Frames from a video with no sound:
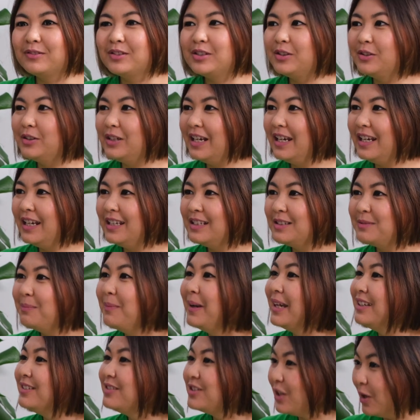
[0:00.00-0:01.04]
Today's
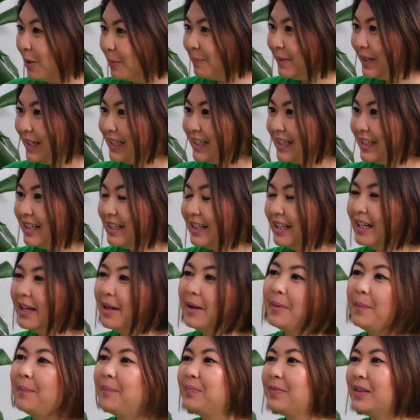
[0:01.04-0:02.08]
main topic,
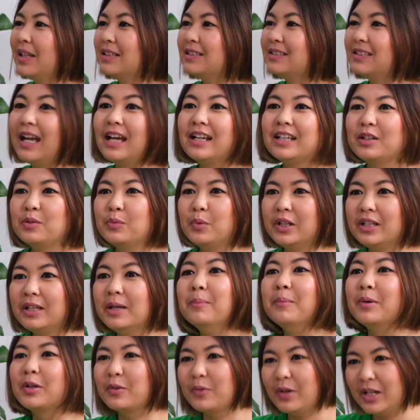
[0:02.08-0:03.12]
starting with
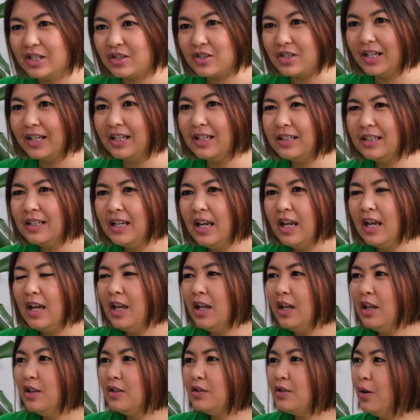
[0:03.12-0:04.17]
immigration.
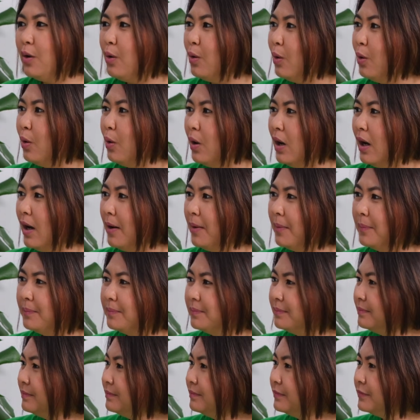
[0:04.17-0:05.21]
So,
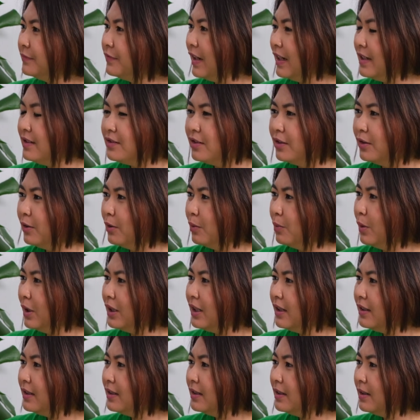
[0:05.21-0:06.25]
Faisal, what
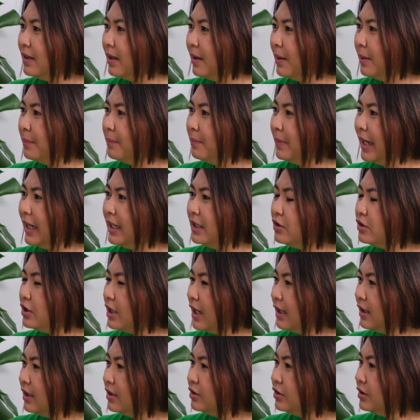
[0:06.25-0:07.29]
are the main
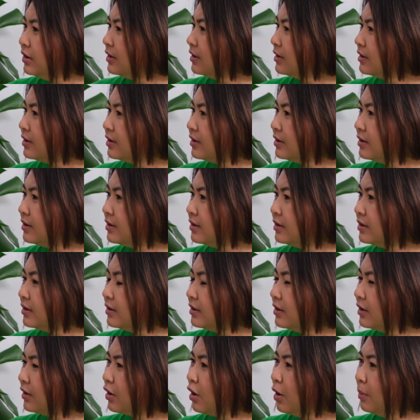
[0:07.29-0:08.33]
challenges
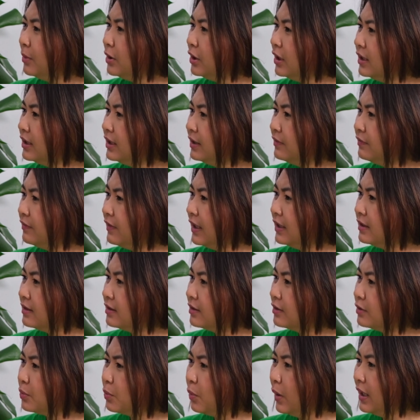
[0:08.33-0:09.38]
the community
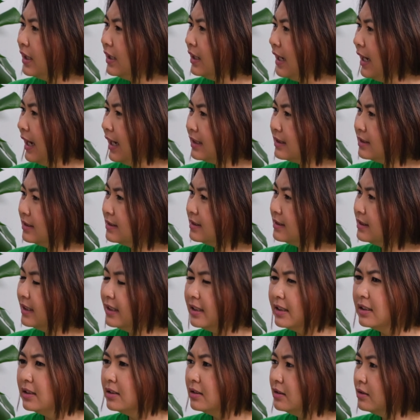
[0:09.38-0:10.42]
faces when
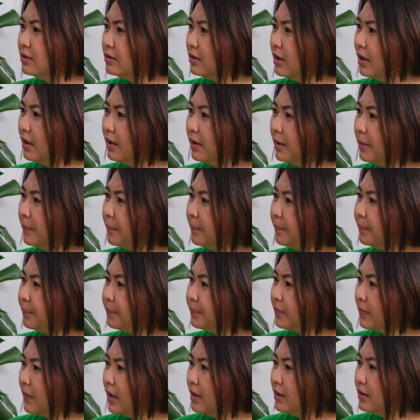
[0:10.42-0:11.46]
accessing
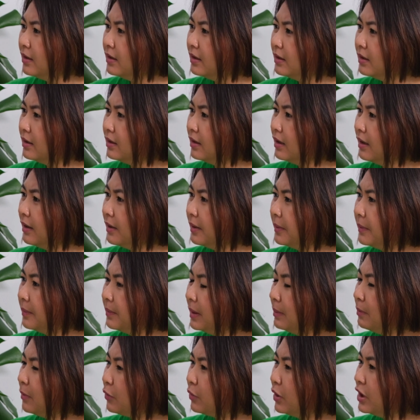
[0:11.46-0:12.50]
the
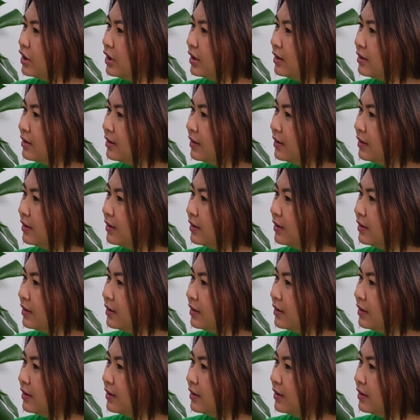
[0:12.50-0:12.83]
immigration